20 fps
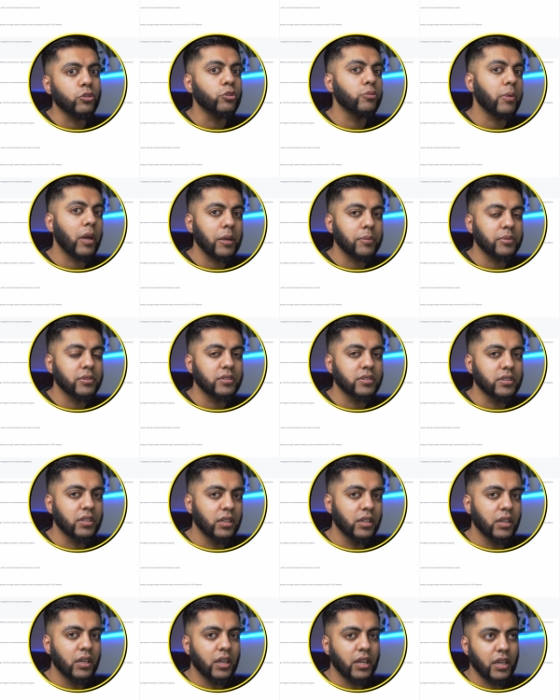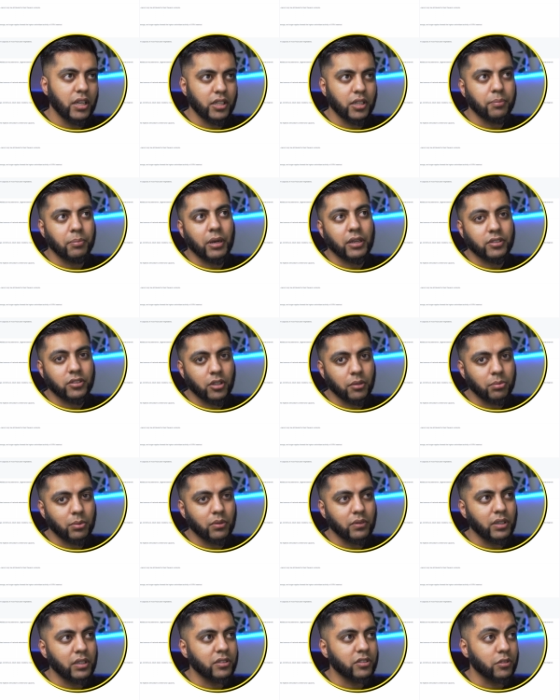new papers in the past couple
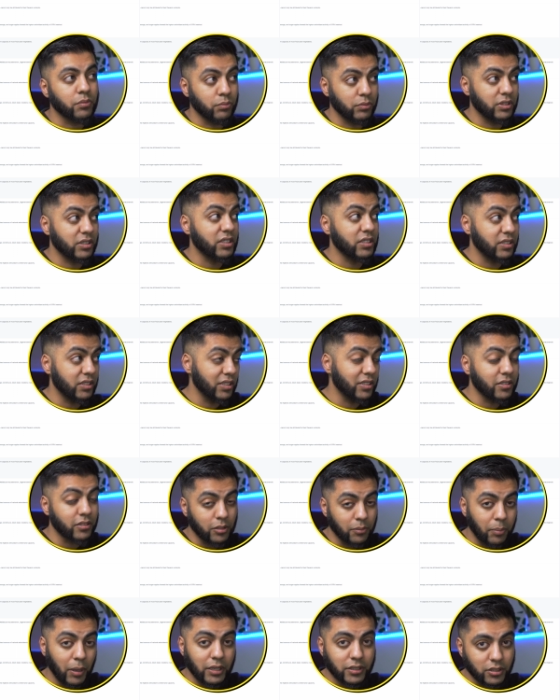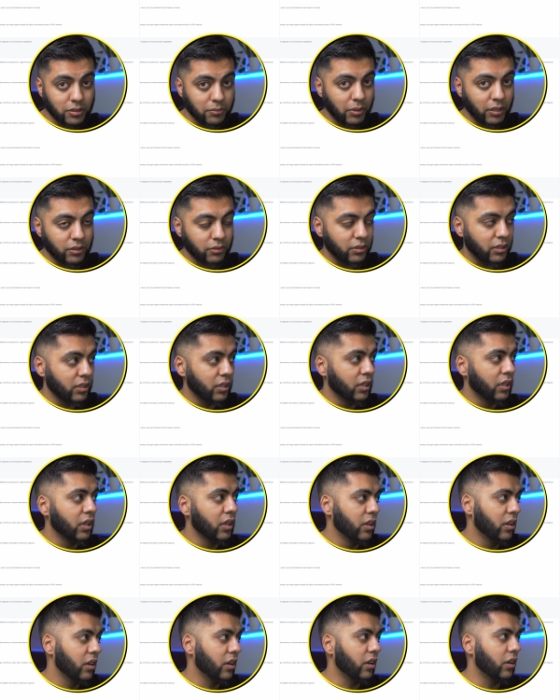of years. This is this is the beta, by the way.
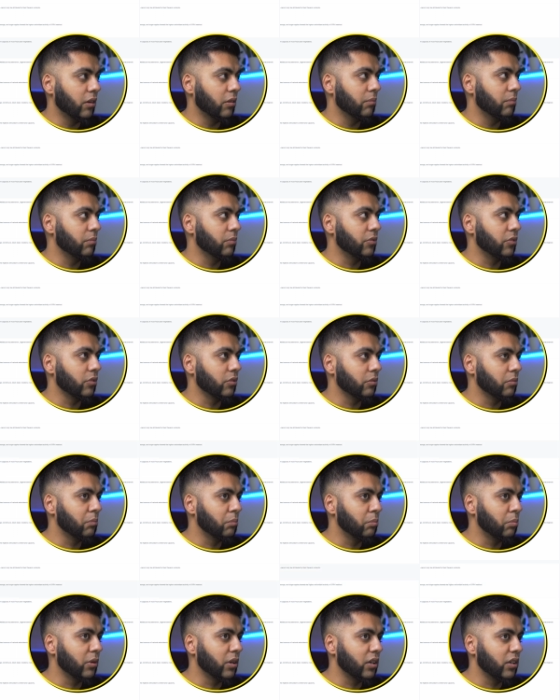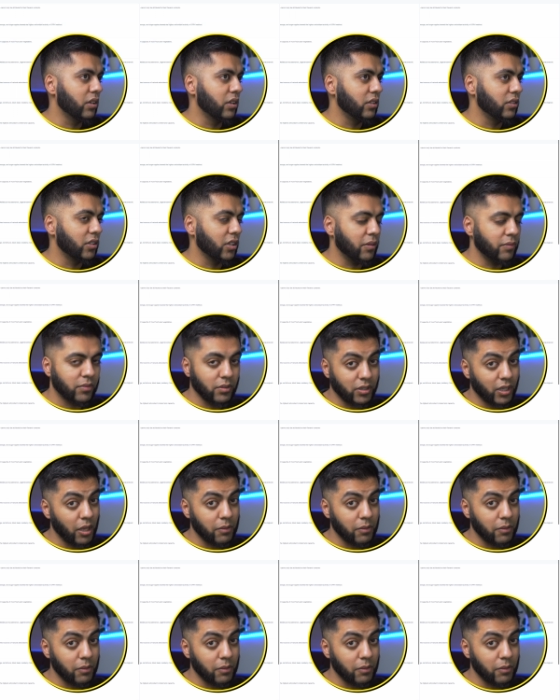Um, so, but in terms of